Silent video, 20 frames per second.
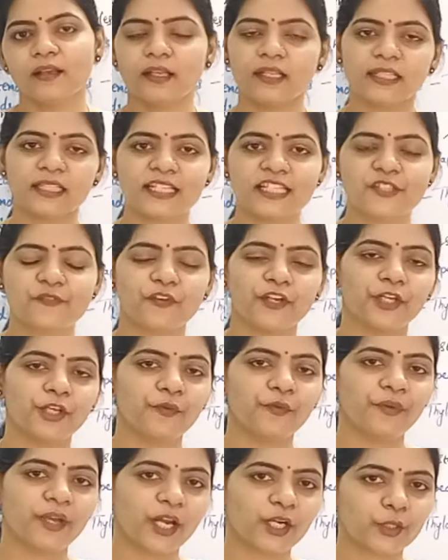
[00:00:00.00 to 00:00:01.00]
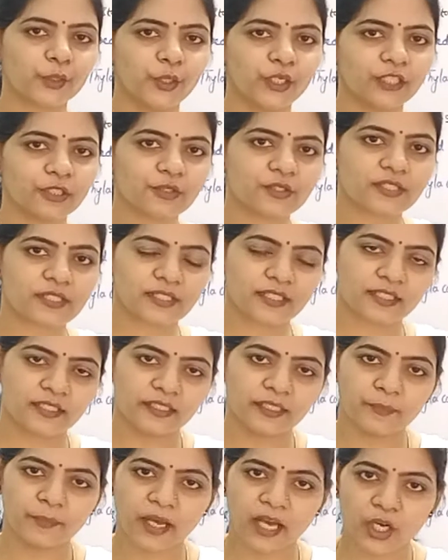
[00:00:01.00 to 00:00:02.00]
In this video we are going to
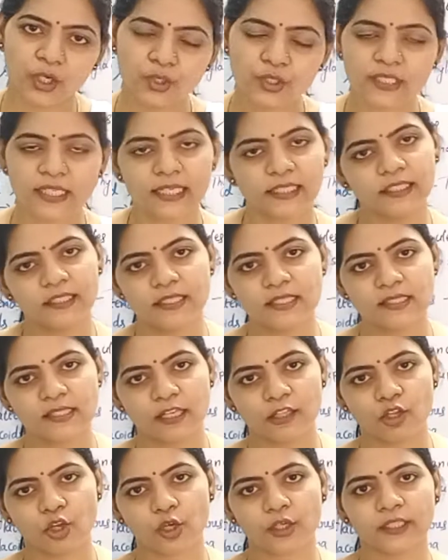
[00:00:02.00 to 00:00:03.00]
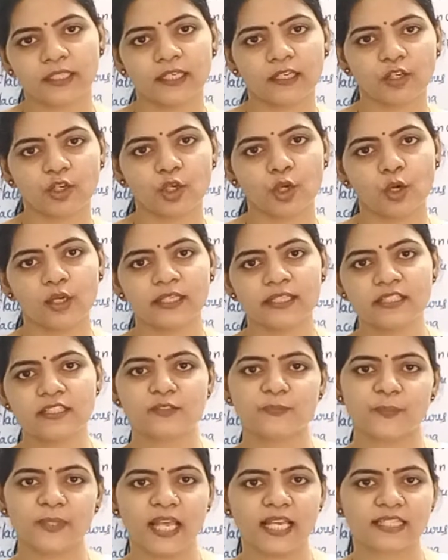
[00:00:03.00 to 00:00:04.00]
study about another cell organelle called
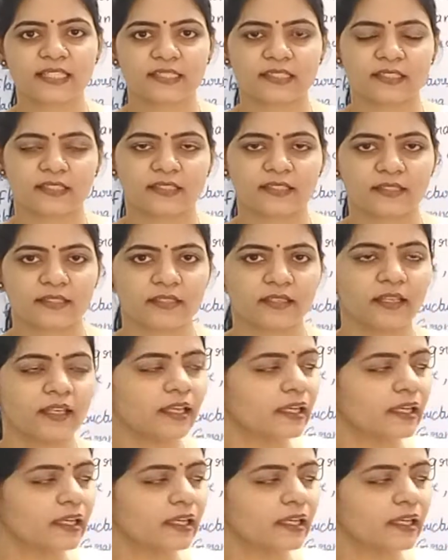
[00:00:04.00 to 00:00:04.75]
as plastids.